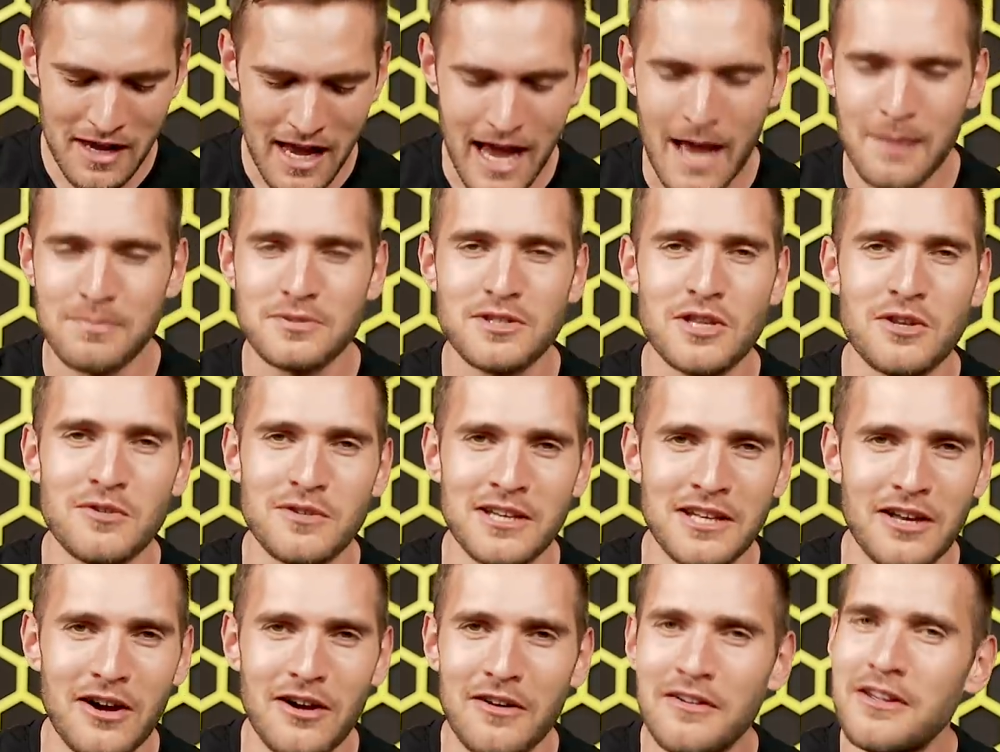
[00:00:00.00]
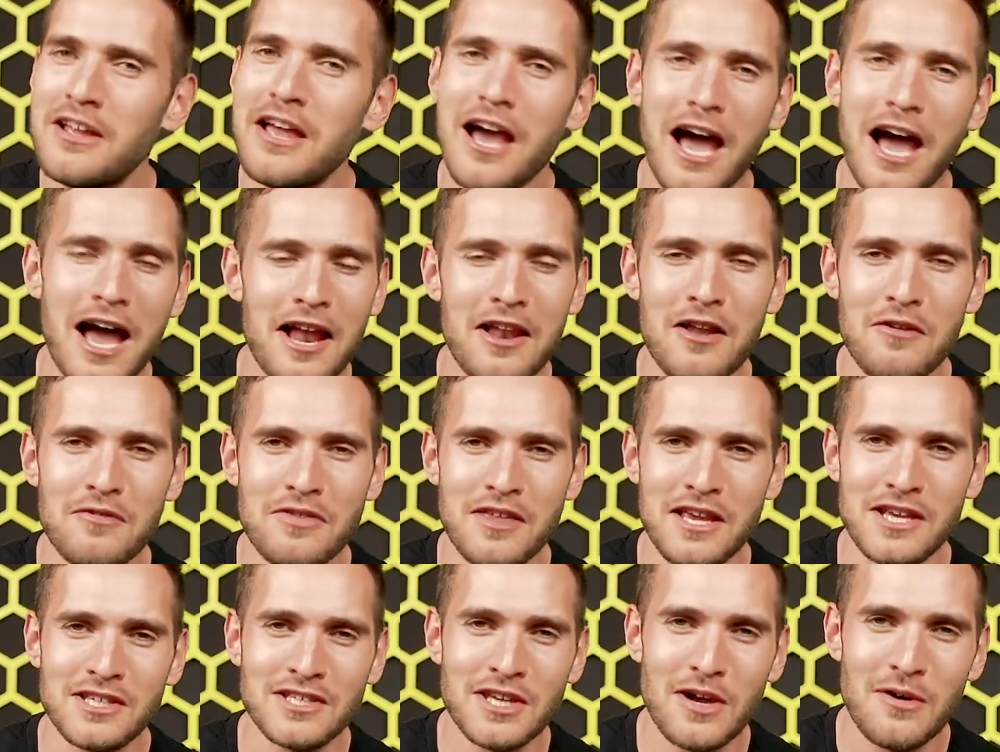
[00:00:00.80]
Absolutely not. I don't
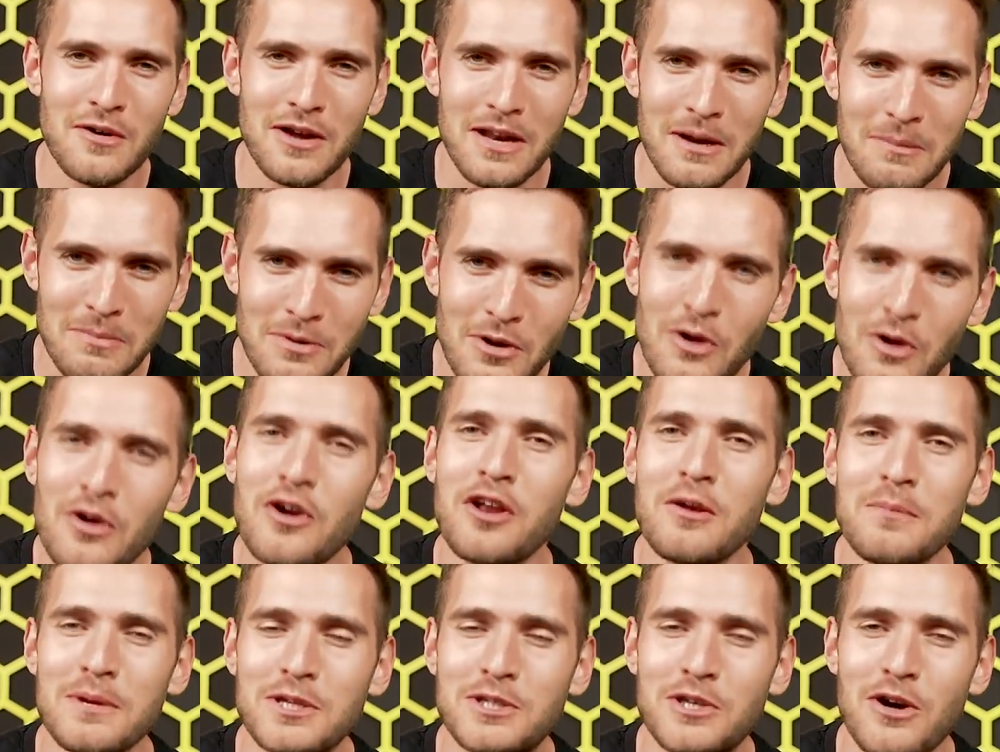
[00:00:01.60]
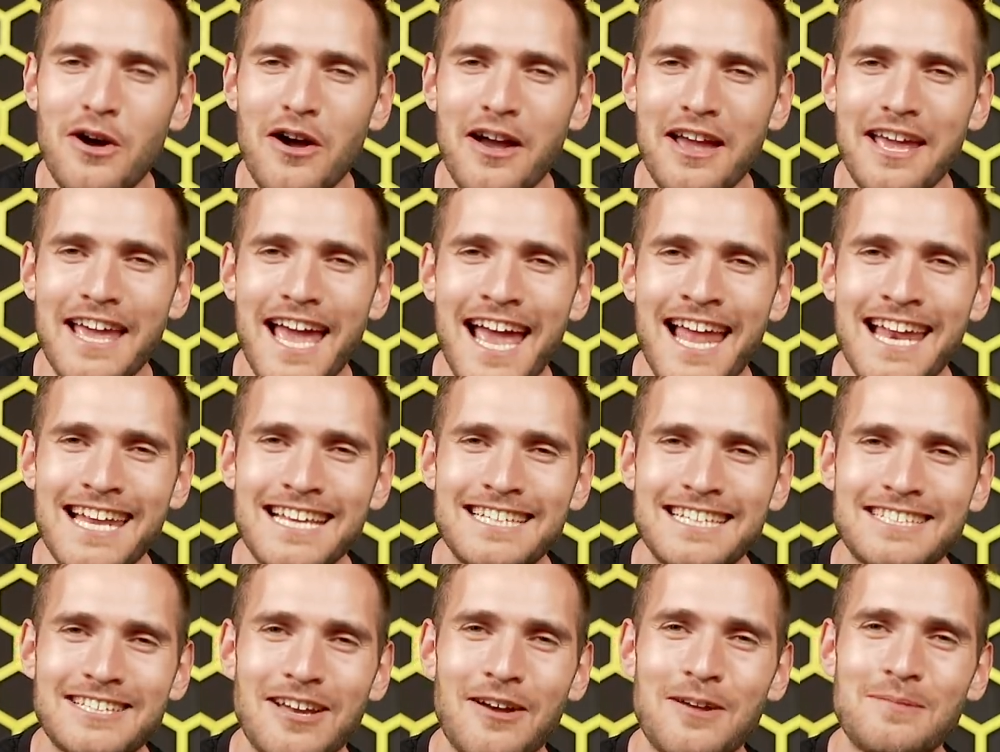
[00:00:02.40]
think so. And I'm not going to be trying
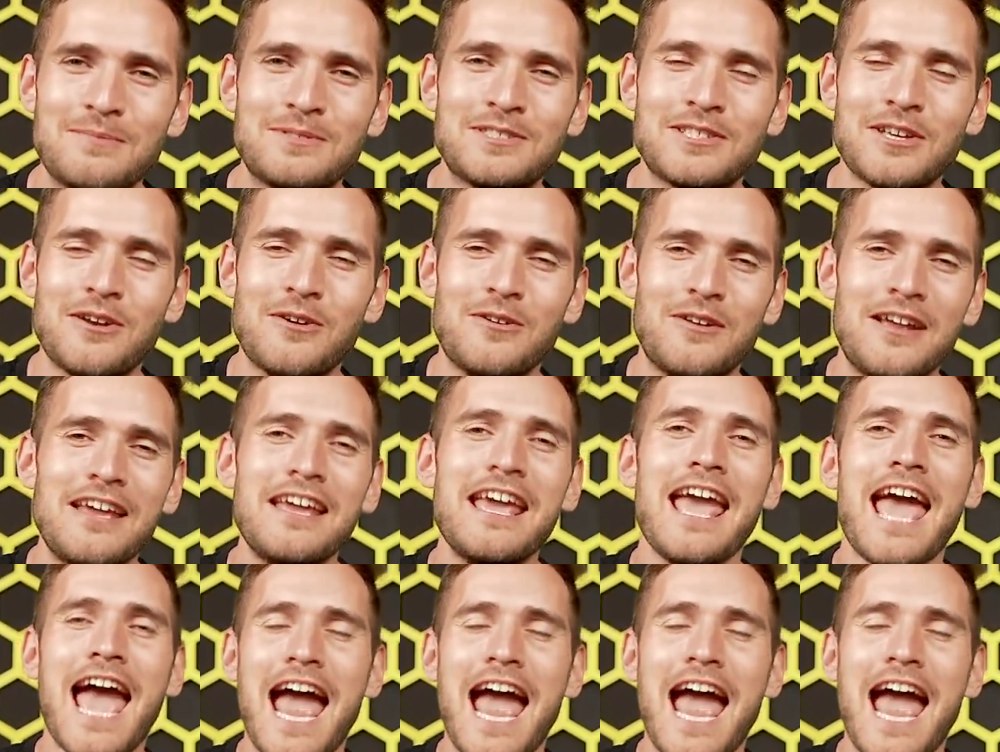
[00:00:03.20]
anytime soon.